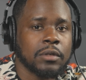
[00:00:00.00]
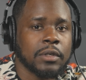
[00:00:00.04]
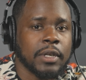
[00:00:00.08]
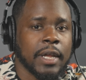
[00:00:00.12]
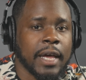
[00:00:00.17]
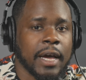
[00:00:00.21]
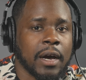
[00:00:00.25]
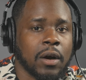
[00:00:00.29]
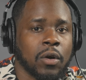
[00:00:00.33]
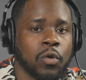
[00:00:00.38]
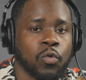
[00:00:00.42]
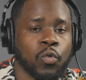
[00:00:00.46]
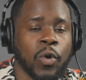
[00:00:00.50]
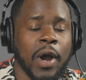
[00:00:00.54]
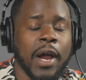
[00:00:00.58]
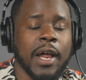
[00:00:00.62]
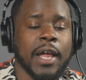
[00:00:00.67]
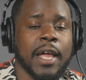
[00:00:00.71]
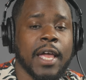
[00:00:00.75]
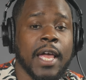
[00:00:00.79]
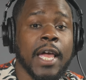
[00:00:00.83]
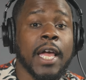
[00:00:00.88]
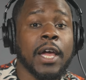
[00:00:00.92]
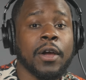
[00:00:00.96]
Now,
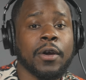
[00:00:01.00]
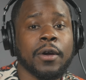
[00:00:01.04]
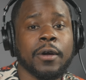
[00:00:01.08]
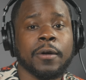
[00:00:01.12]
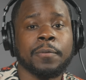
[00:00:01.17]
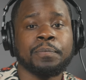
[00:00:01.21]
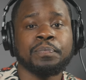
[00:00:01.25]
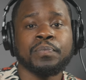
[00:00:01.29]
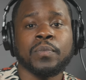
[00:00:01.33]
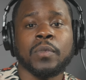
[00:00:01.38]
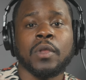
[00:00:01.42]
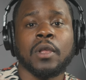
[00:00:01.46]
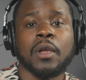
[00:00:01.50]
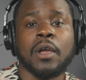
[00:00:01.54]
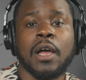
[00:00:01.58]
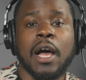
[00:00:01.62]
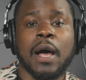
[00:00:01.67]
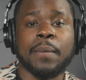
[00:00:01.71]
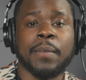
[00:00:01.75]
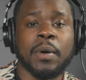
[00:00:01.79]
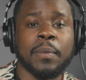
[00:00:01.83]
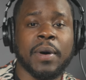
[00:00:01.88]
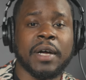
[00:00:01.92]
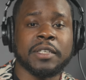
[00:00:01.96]
right here,
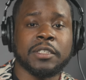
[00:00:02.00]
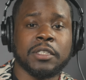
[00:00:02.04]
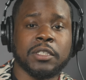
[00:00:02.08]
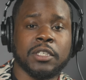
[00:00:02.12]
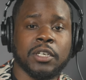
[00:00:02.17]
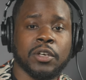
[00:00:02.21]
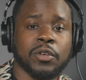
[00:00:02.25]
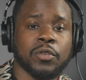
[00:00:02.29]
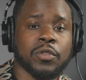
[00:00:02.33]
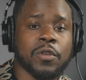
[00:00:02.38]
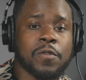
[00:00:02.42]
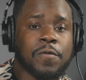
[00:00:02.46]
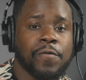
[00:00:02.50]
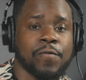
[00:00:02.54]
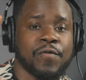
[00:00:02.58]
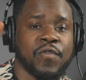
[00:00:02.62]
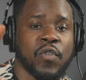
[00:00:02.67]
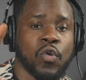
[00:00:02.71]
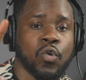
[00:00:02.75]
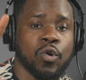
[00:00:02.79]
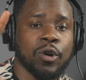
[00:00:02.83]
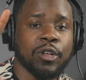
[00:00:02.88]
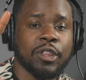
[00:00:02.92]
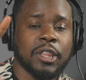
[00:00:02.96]
I'm about to tell you the
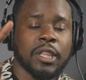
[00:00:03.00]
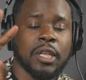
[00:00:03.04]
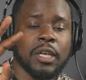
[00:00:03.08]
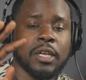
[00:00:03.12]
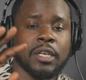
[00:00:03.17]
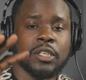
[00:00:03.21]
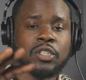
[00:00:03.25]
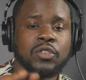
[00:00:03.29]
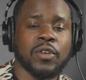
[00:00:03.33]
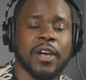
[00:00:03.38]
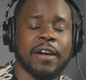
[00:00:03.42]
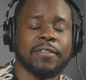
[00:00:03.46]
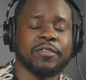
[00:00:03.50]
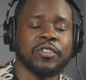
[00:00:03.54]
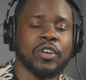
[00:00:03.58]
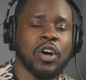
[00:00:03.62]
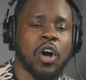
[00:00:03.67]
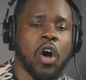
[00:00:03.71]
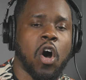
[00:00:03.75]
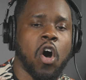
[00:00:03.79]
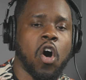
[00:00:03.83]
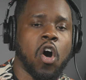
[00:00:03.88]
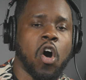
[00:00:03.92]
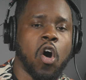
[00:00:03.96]
four things you have to
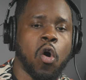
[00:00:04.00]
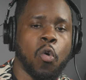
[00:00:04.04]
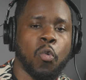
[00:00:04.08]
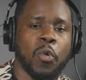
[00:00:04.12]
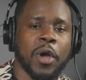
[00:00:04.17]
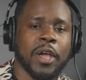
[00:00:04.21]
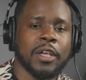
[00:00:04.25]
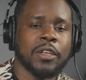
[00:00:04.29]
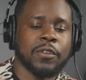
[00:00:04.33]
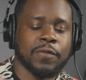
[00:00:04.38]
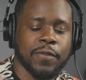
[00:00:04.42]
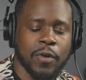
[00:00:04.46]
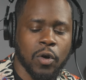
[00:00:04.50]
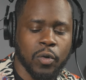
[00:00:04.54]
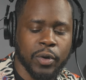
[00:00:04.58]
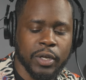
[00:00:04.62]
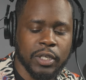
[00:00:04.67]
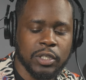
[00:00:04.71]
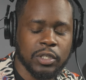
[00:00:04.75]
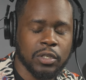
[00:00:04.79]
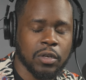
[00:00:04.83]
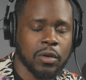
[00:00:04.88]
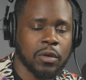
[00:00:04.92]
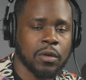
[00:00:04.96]
always
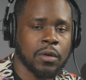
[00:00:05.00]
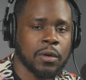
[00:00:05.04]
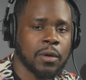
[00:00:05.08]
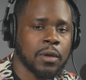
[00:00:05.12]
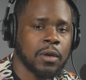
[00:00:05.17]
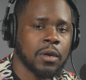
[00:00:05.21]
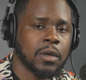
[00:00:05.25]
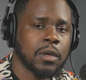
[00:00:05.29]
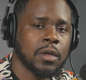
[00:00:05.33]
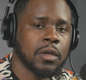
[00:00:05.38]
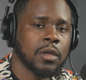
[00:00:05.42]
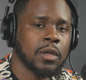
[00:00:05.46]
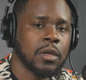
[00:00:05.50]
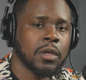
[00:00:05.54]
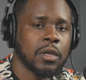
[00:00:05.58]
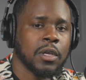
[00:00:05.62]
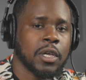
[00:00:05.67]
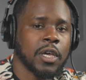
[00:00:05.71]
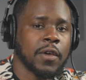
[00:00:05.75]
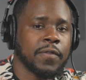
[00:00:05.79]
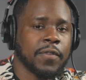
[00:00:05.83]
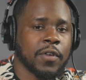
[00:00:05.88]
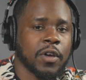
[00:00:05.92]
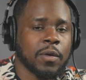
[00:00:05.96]
focus on
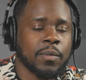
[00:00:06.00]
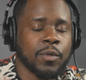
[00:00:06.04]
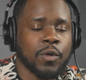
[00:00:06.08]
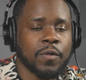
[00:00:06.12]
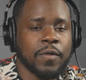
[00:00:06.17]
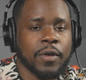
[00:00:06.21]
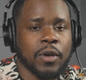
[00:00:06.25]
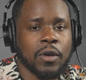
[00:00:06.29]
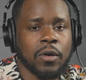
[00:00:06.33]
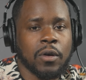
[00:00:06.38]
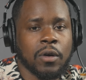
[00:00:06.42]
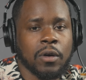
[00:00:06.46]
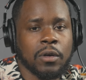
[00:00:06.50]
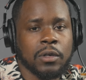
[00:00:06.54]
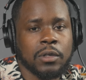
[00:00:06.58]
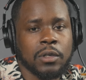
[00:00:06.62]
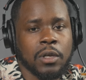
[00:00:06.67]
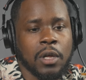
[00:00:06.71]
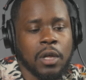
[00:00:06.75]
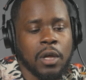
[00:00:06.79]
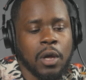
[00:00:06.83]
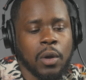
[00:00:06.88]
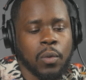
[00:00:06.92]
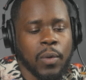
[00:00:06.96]
if you're moving on.
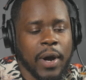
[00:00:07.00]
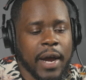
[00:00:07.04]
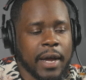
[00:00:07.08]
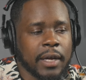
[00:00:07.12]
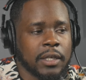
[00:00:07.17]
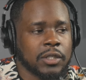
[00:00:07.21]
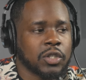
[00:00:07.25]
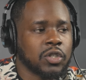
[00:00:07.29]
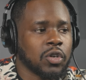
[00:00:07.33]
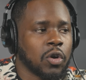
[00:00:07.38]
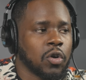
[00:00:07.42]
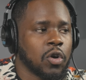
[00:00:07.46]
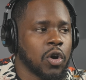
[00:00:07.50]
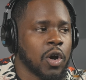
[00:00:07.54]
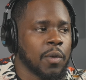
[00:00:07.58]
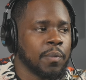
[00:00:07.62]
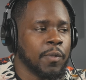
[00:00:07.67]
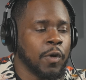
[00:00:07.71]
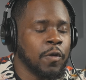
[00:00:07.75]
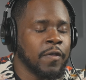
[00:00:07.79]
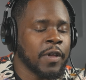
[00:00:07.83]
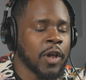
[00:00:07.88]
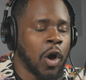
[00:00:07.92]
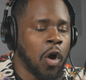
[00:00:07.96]
Right? So,
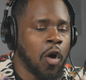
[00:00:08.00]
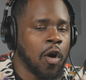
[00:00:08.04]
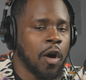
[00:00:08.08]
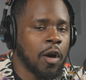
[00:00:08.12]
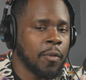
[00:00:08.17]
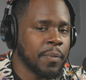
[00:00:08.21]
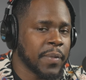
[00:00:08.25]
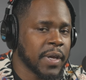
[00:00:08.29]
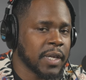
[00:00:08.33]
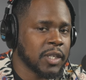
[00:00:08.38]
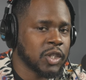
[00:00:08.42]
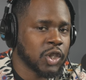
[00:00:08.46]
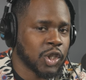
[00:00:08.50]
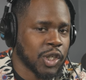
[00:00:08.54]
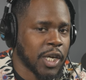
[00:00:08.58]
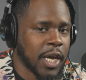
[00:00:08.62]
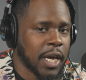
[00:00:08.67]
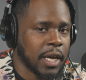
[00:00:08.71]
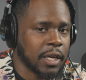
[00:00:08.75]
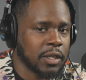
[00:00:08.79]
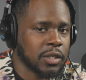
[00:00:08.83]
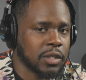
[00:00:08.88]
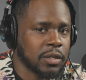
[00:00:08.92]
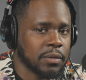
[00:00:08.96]
moving on means
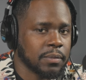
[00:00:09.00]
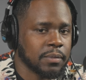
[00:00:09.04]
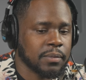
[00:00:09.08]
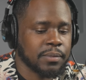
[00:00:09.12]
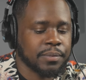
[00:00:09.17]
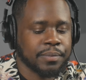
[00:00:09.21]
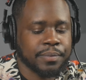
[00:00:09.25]
change.